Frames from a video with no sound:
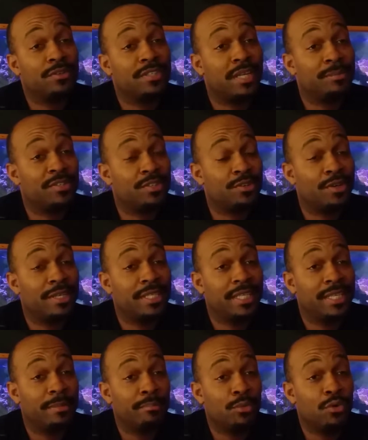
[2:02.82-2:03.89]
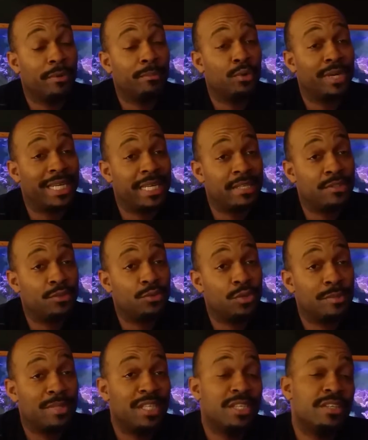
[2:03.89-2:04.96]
and I'm starting to get more and more into them.